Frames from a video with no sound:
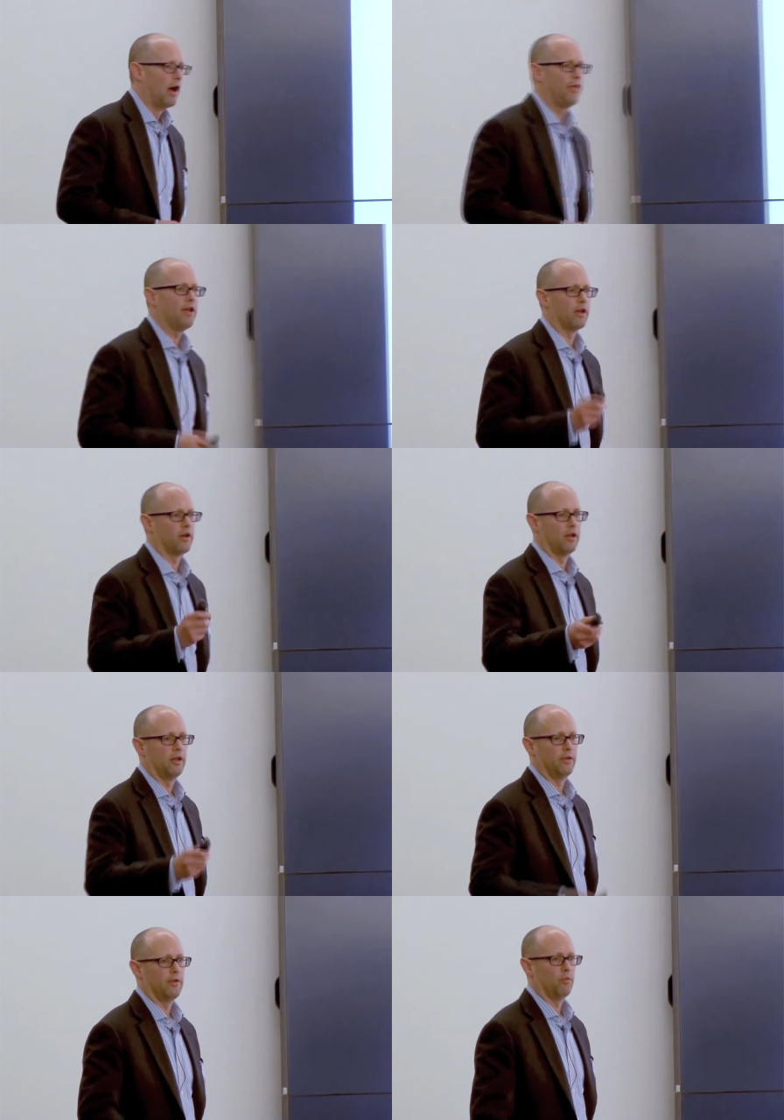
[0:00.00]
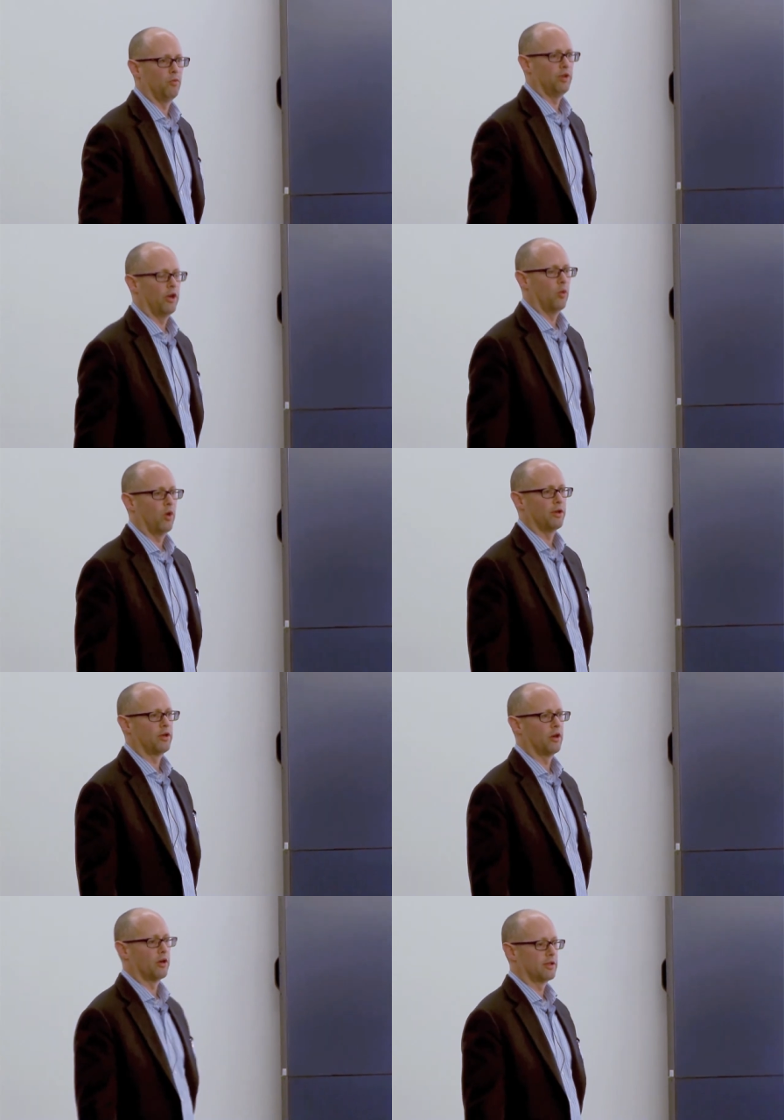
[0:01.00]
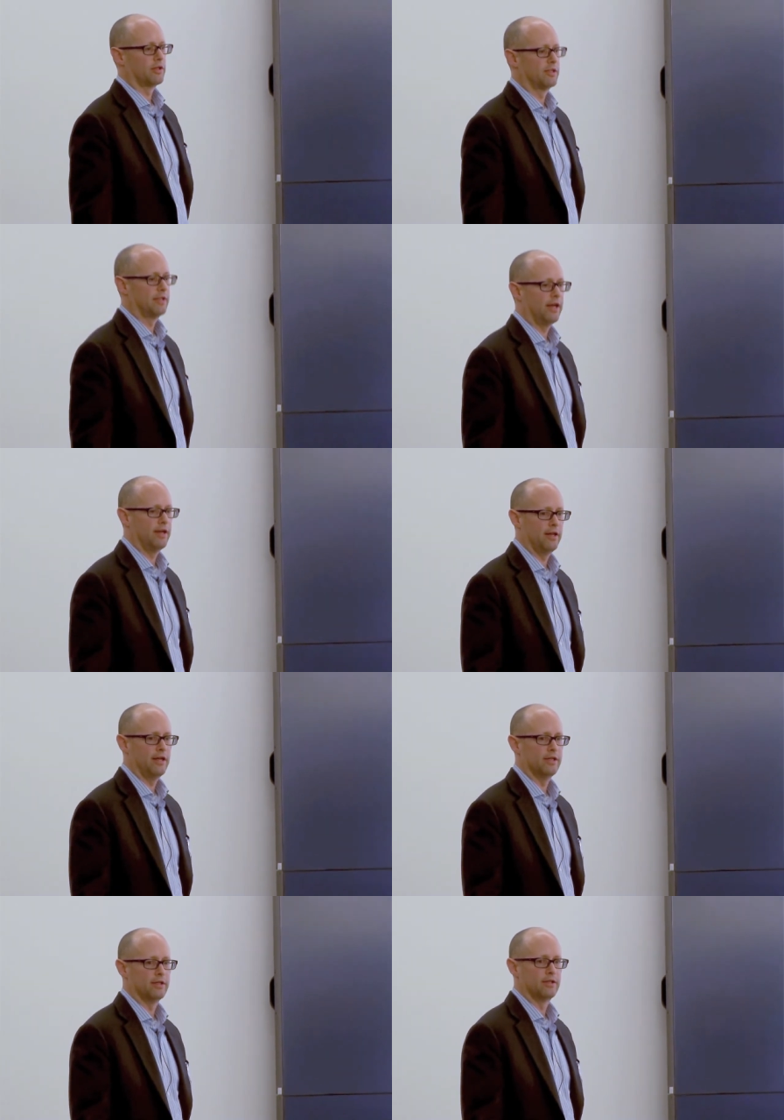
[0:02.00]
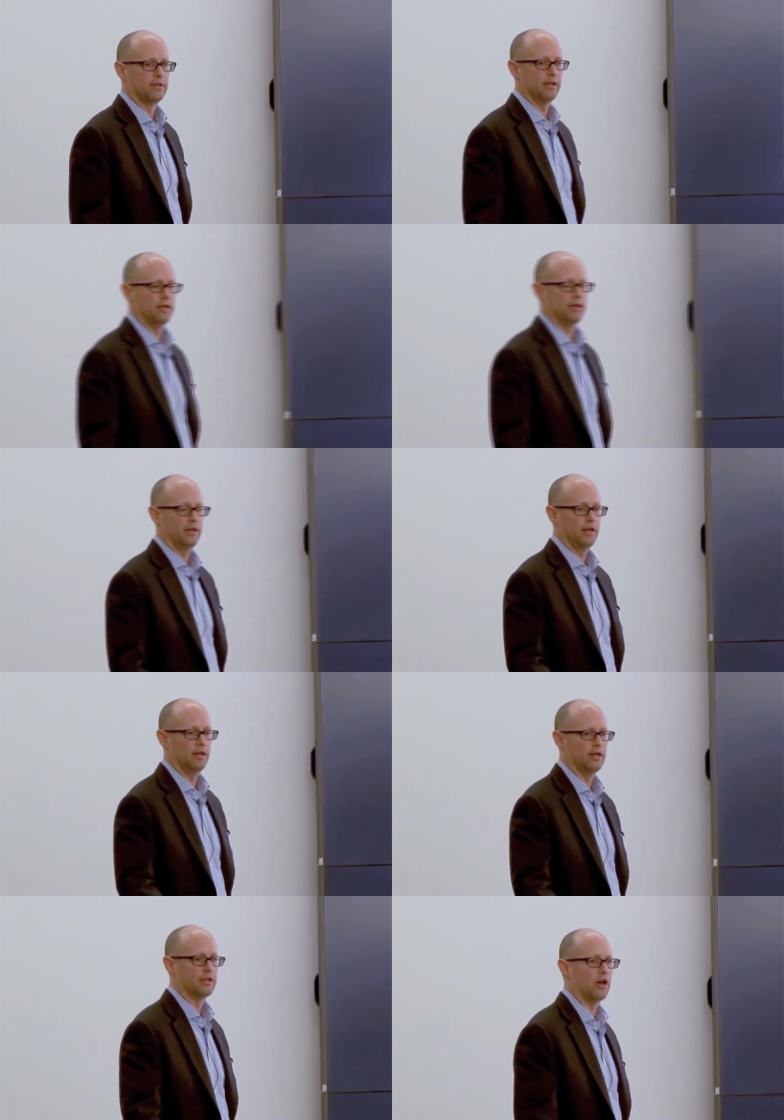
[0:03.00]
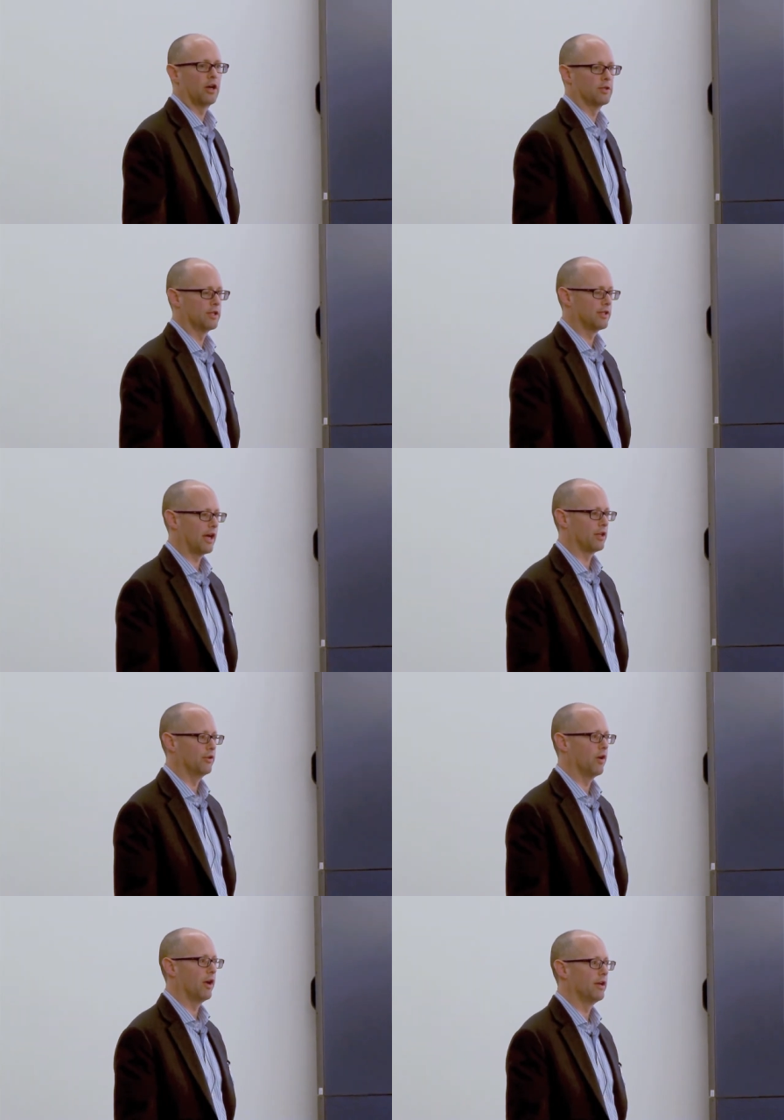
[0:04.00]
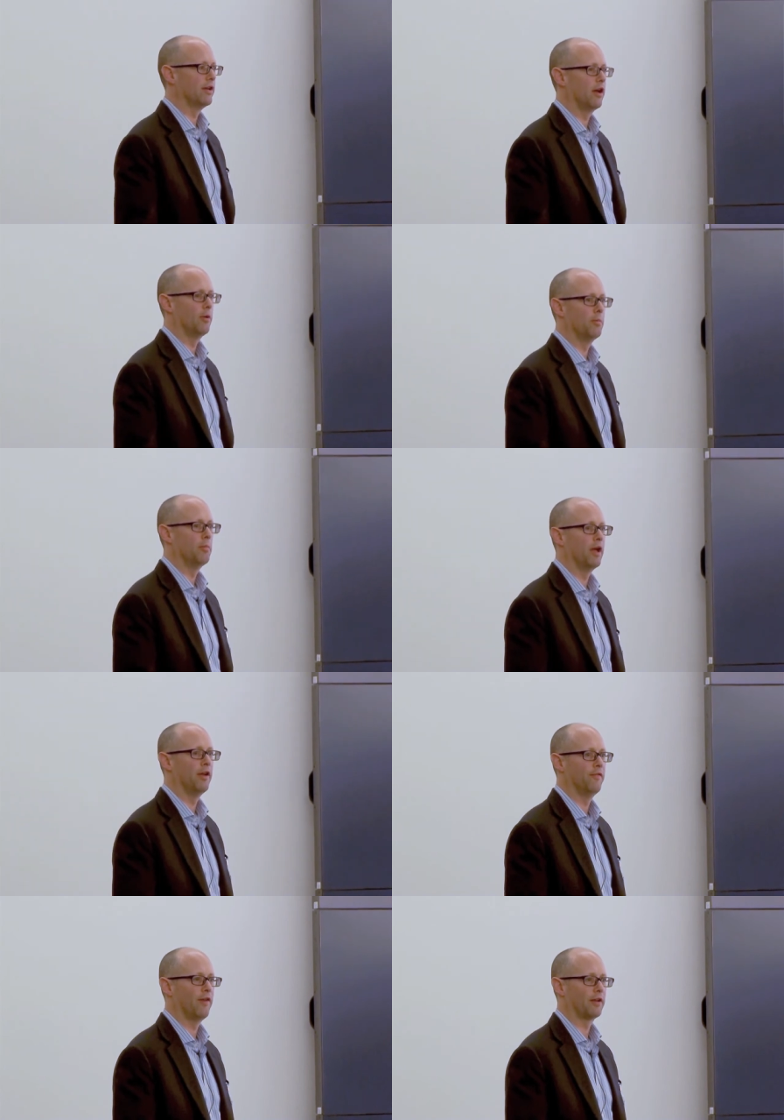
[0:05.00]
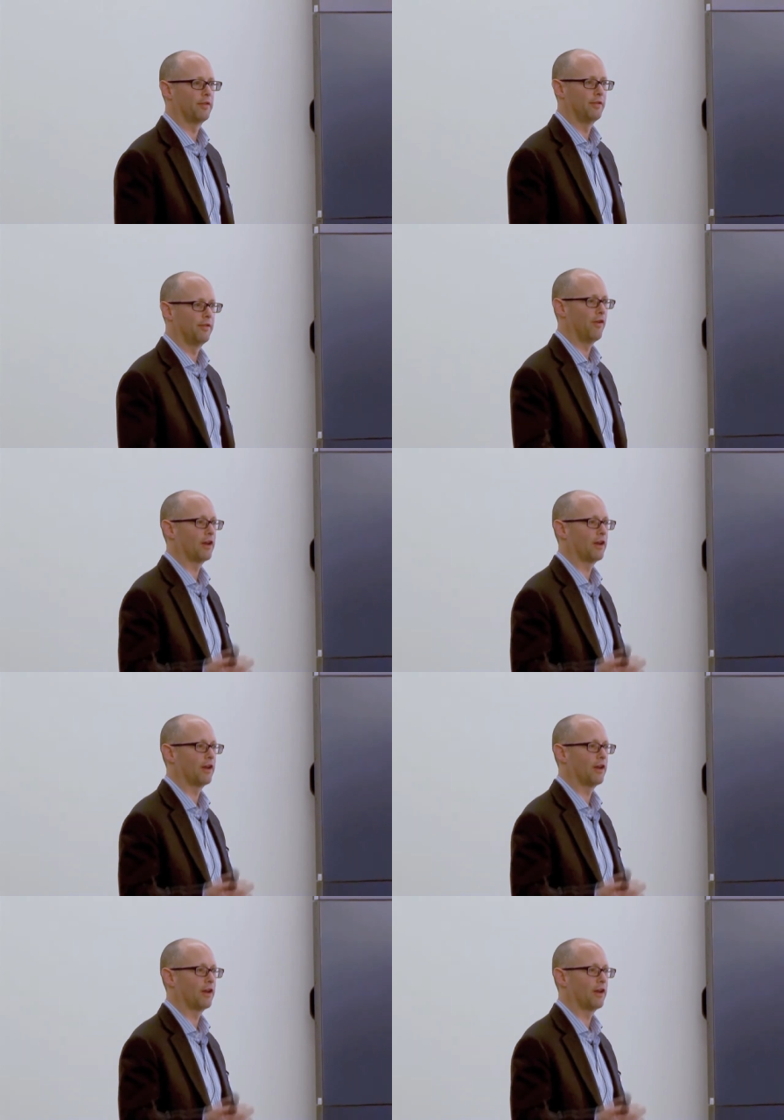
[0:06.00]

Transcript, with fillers: I think you know what Kirk said in his in in his talk is exactly right, um, and in fact the